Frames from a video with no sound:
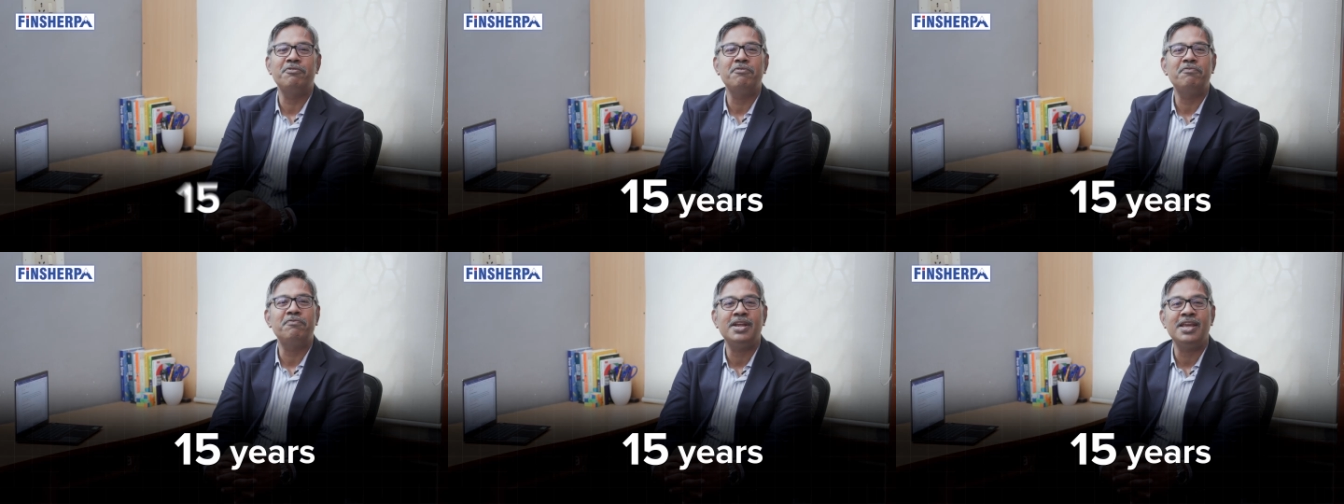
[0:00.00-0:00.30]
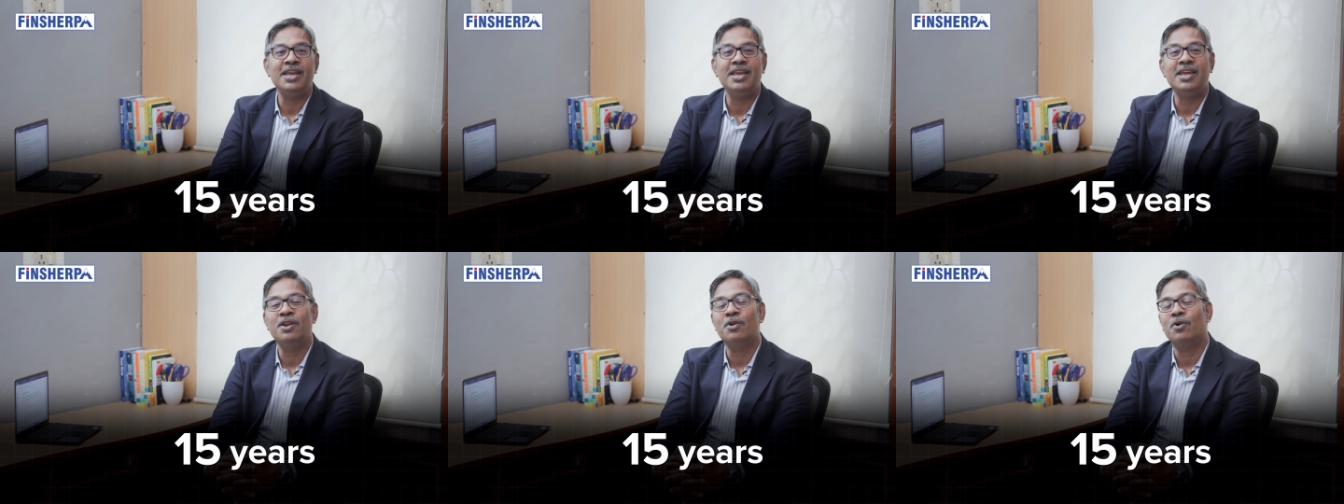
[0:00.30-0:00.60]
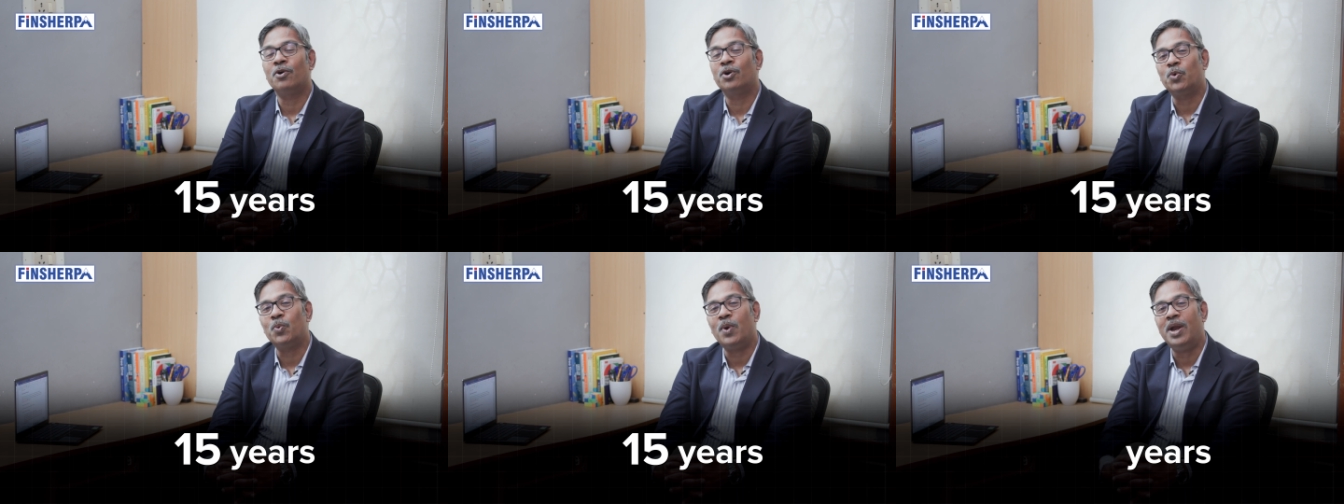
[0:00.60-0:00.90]
15
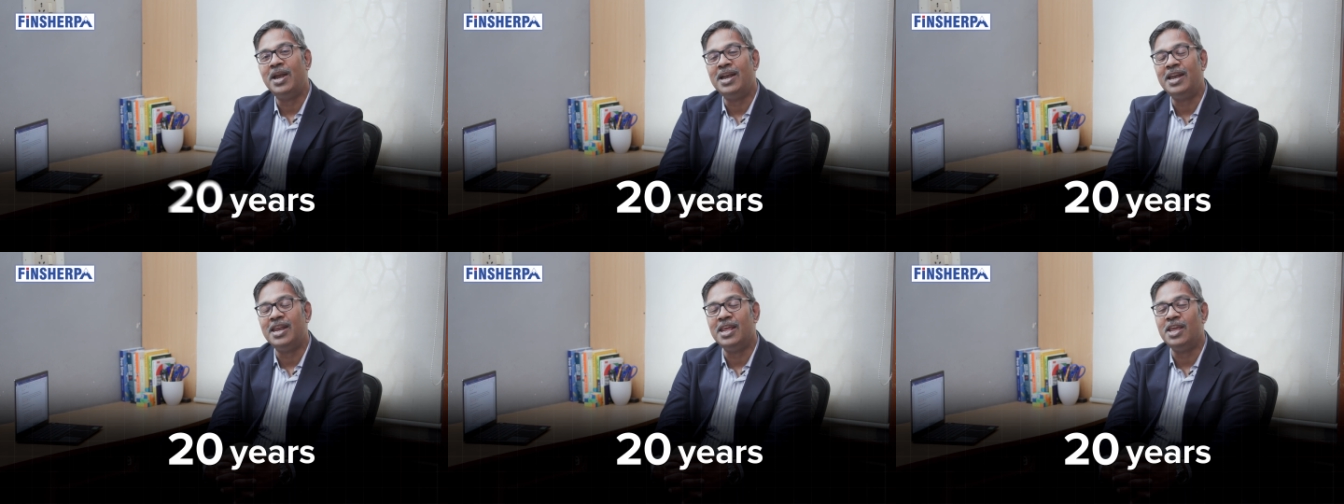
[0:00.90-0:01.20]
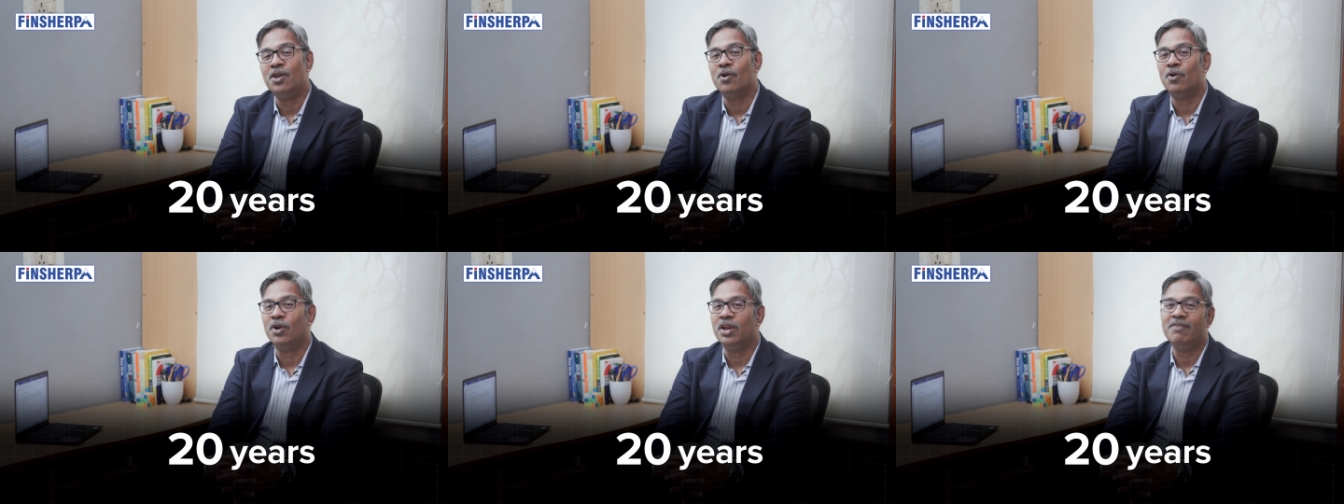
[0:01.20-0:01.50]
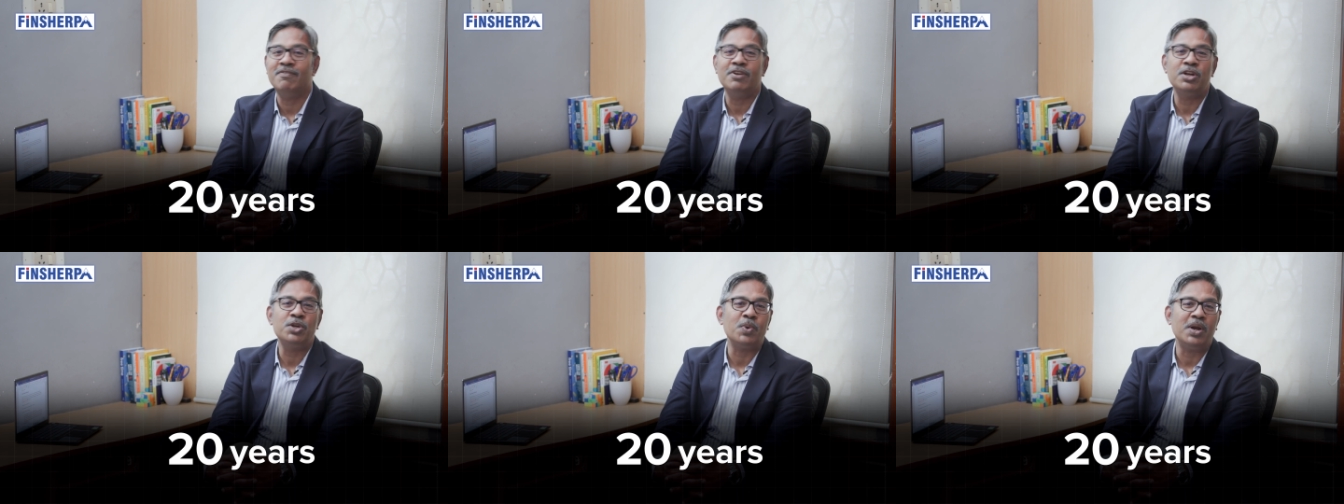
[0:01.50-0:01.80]
or 20 or
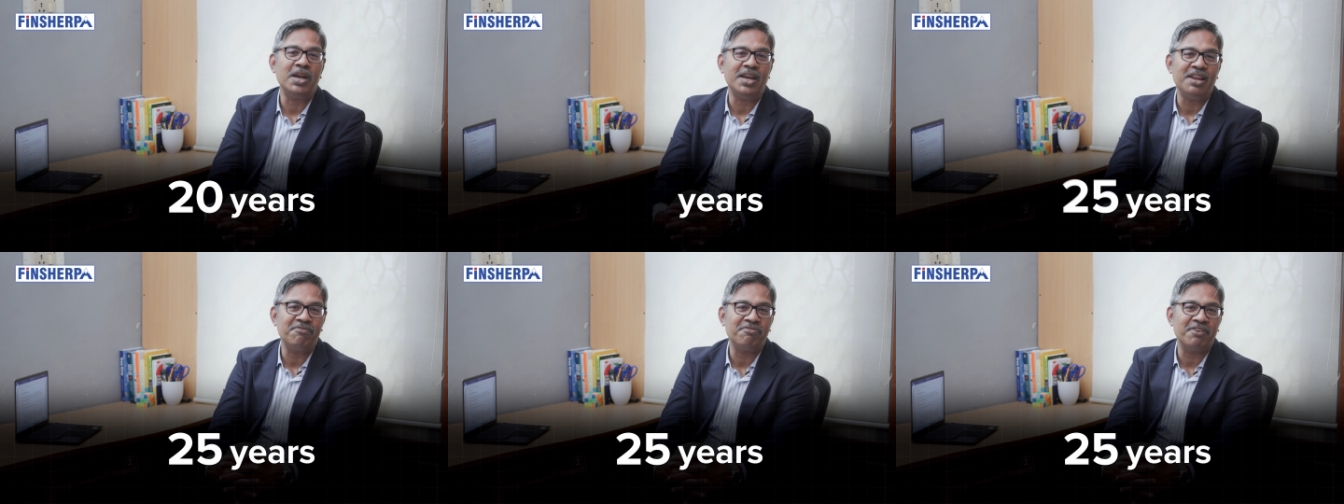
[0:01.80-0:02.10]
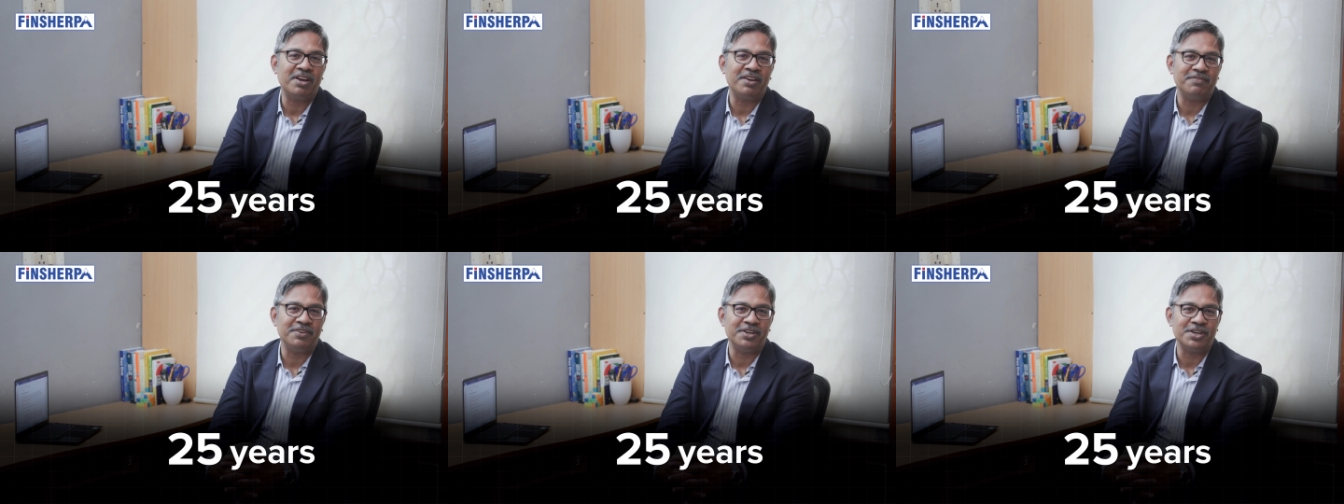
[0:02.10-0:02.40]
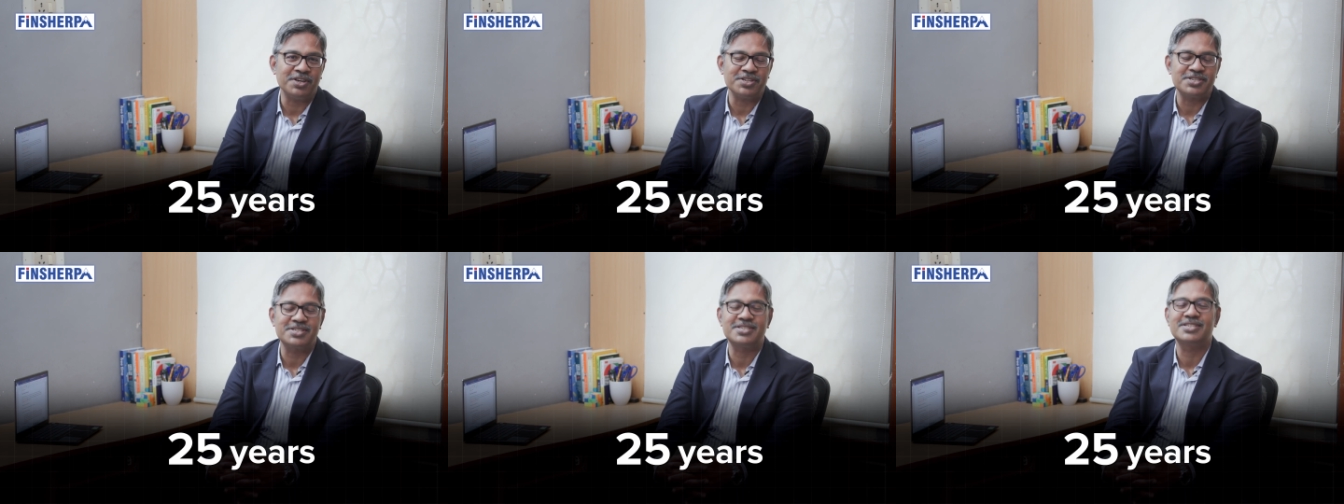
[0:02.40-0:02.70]
even 25
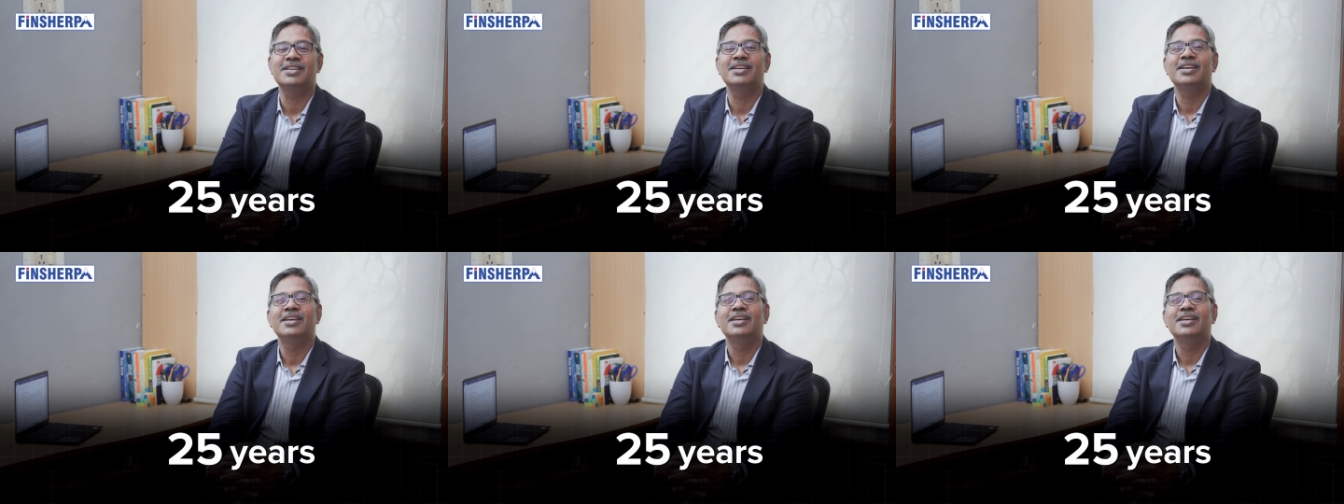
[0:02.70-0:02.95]
years.